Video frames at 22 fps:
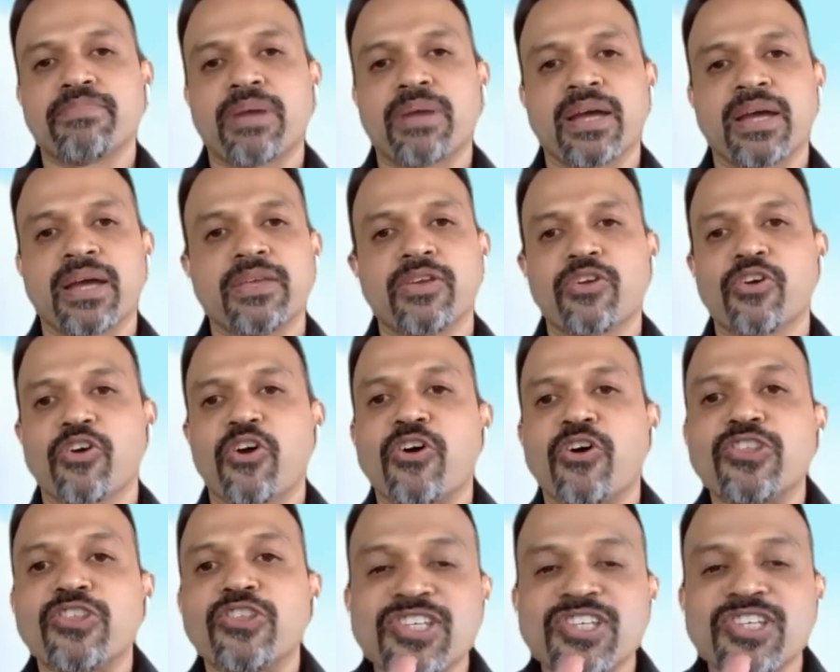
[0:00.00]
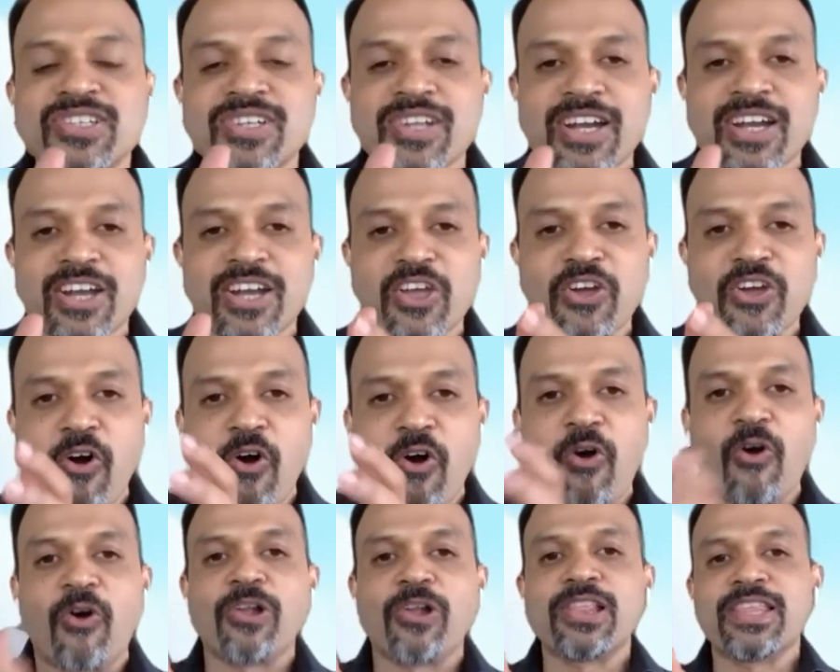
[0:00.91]
by you know concentrating
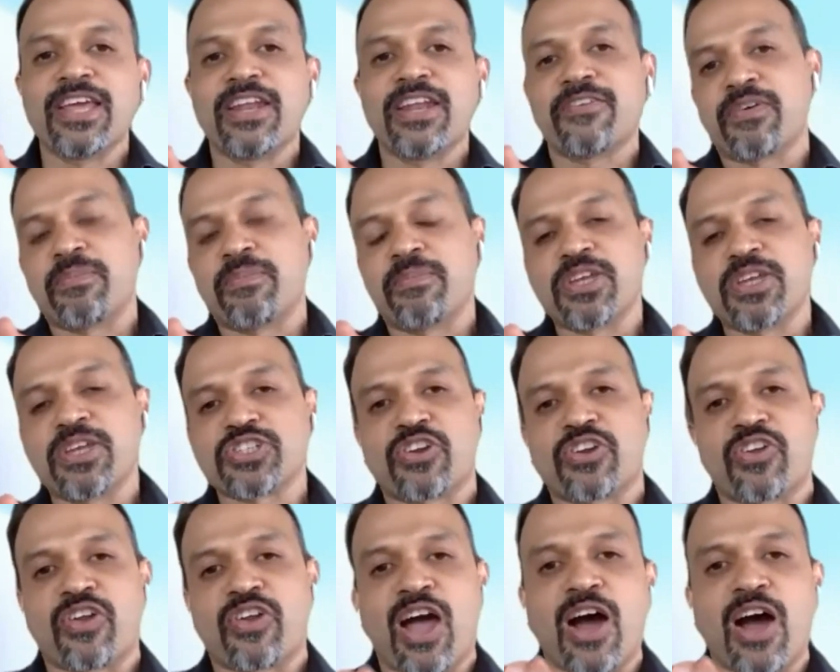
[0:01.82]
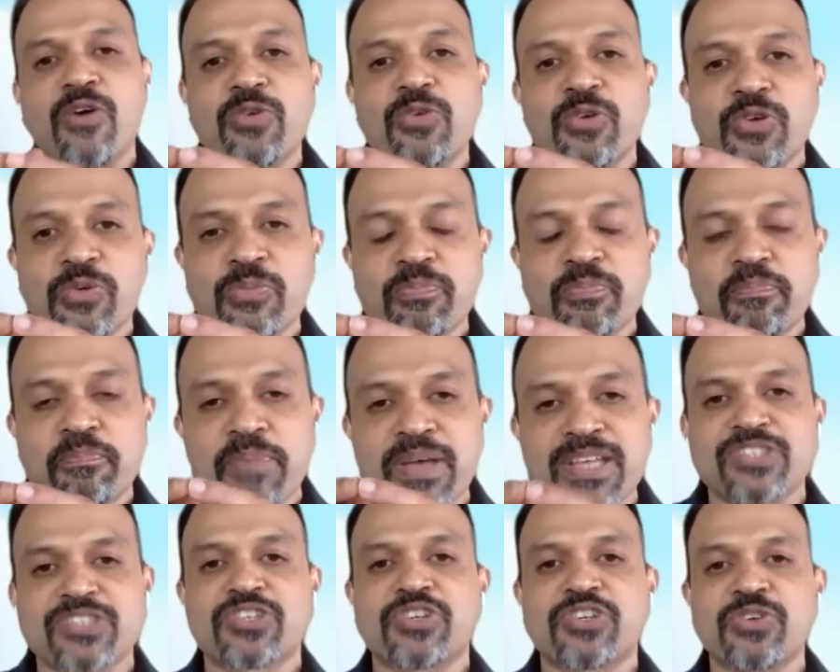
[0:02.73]
all the information on how to
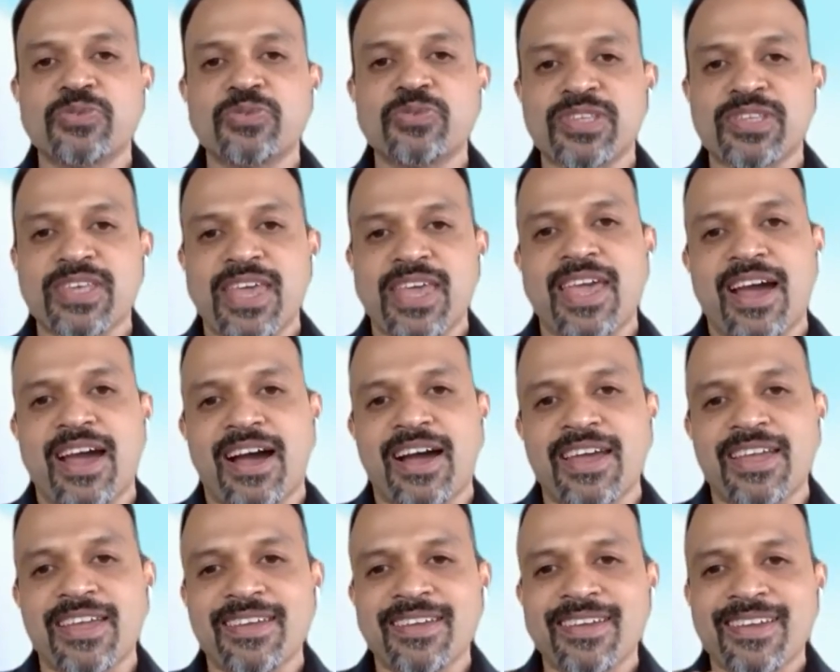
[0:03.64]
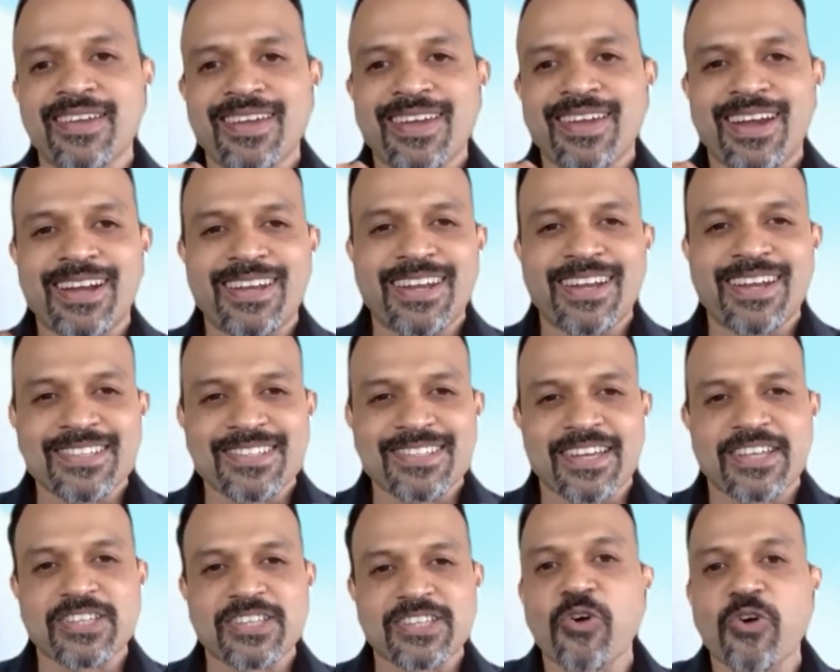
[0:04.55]
best use ai and data
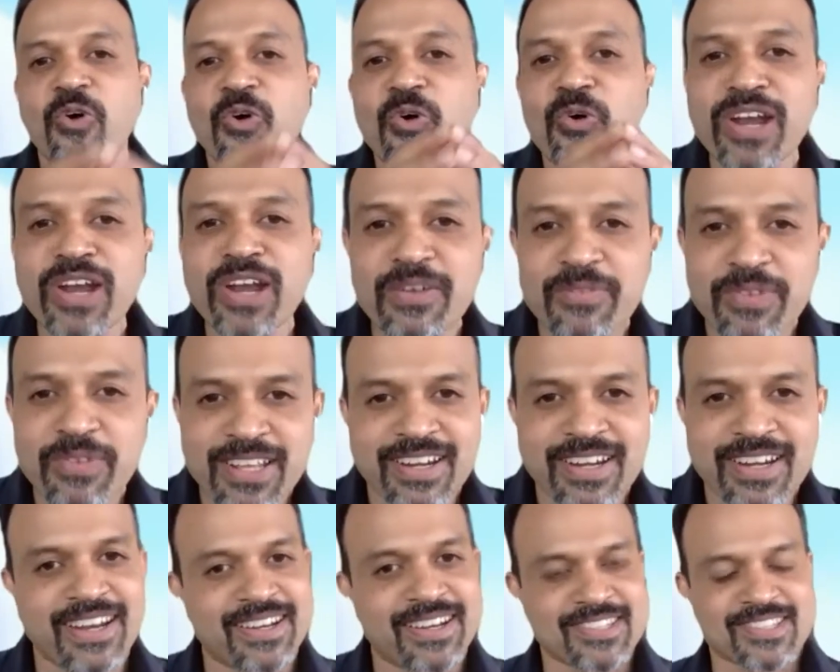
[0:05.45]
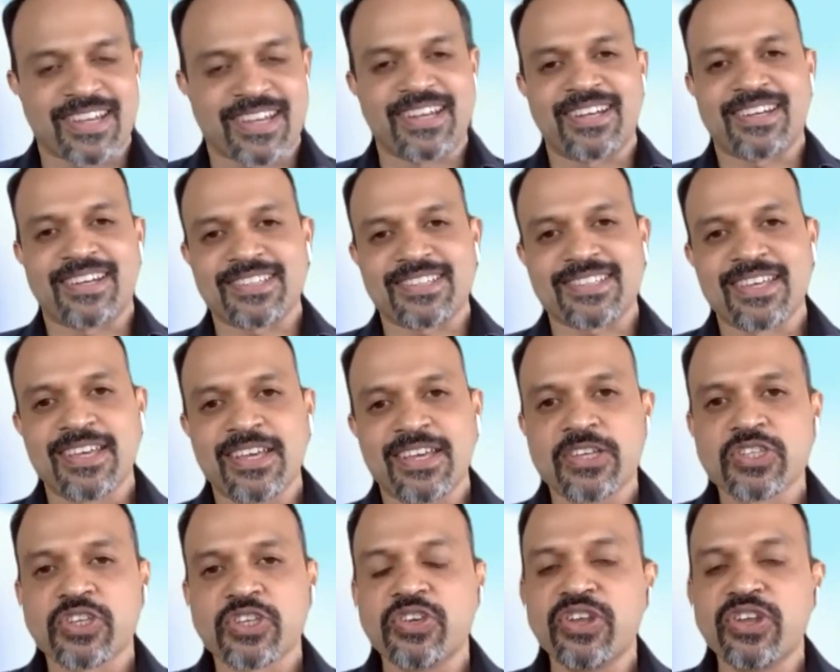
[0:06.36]
science only with the data scientists
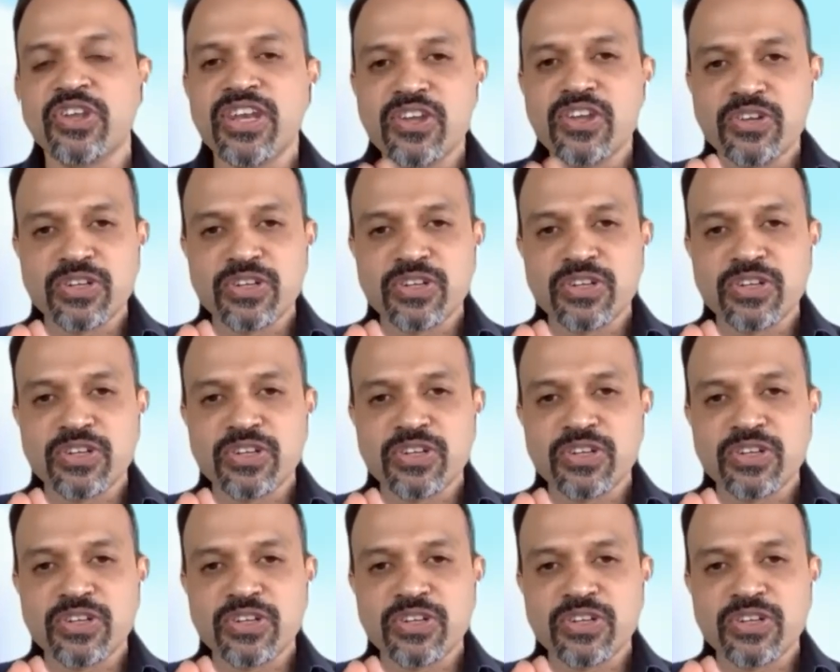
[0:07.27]
so you right.